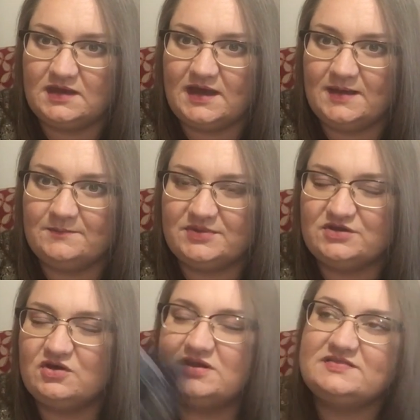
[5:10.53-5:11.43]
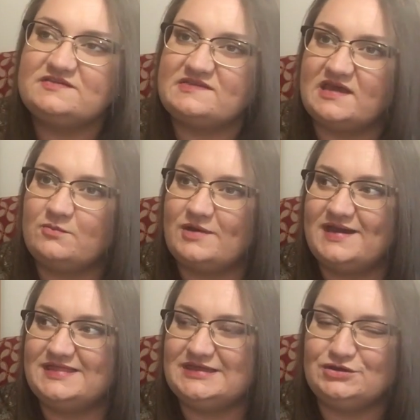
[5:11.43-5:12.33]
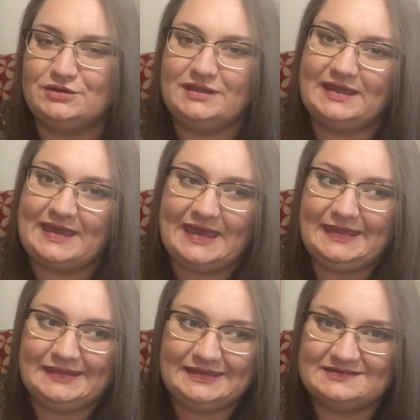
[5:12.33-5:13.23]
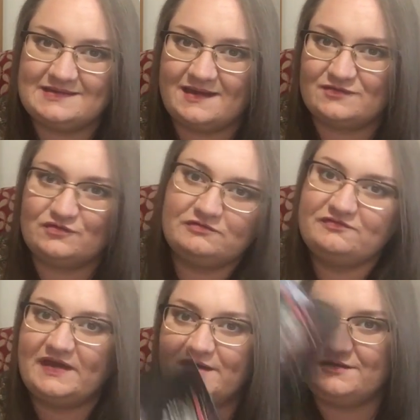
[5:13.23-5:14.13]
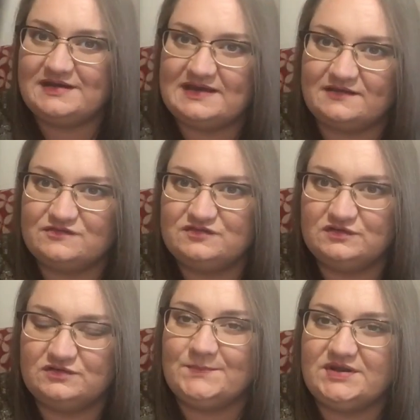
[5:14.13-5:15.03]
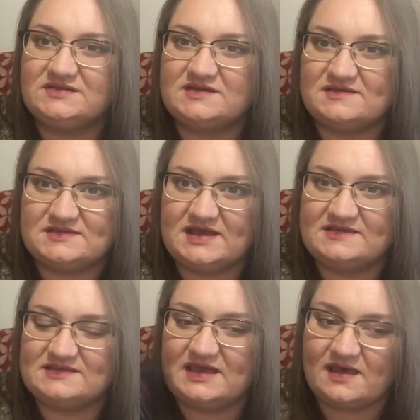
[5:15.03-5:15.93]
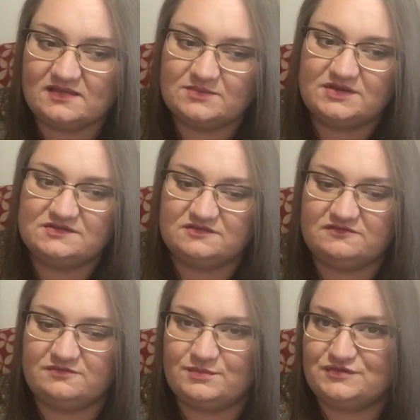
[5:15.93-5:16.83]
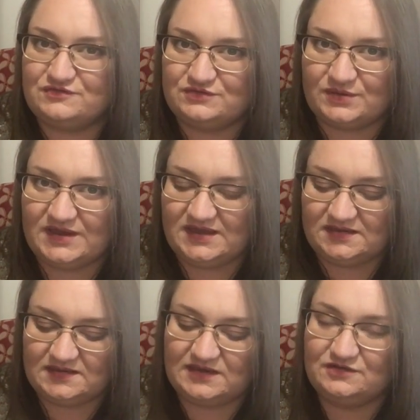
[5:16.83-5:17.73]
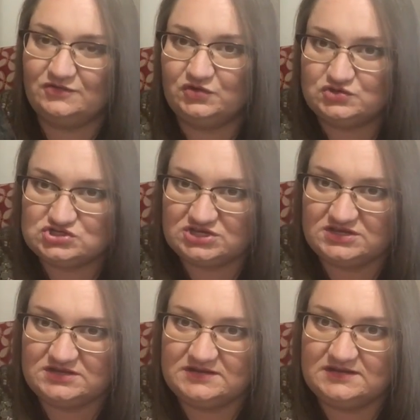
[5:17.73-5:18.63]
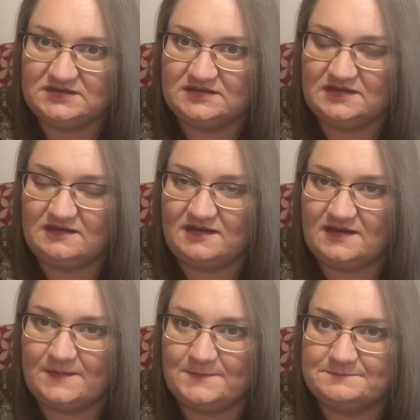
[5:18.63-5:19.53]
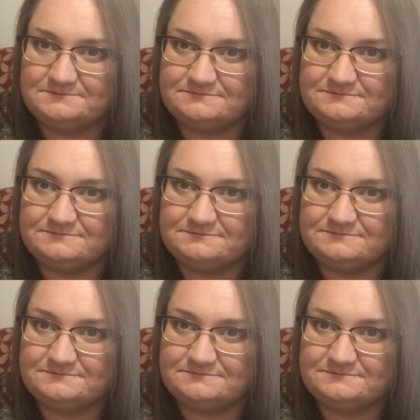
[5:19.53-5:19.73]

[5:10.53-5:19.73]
But not in the same way that, you know, like alien decks or fairy decks do. But it does, it has an element of mystery and illusion. And